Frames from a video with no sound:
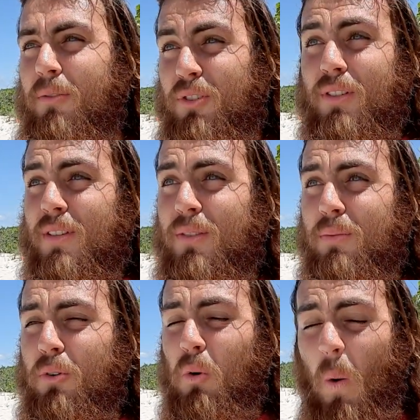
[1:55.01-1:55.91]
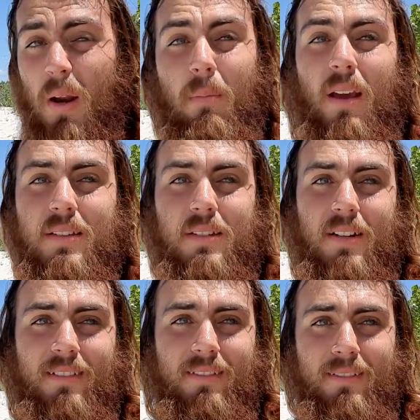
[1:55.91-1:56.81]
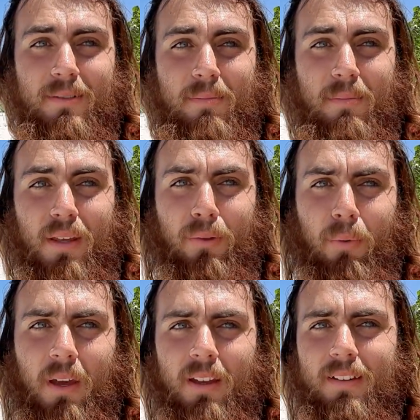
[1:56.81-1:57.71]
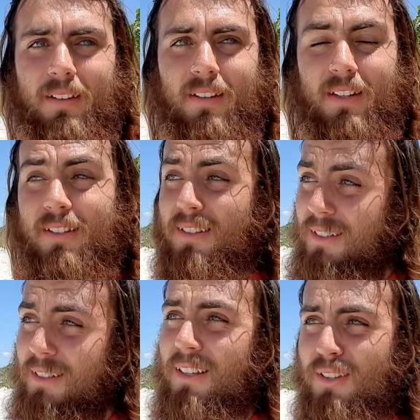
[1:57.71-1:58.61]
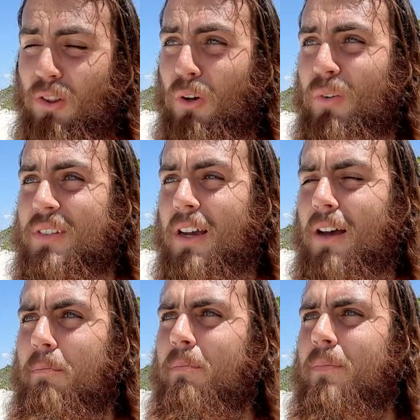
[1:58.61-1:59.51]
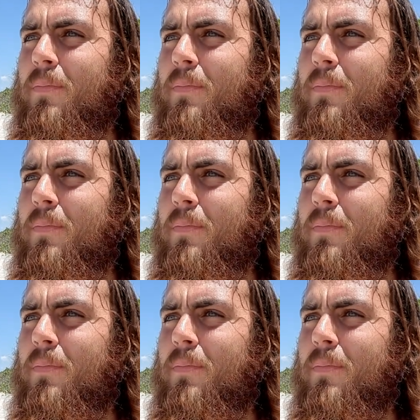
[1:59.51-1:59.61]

which is quite amazing, by the way. That's, that's a long time.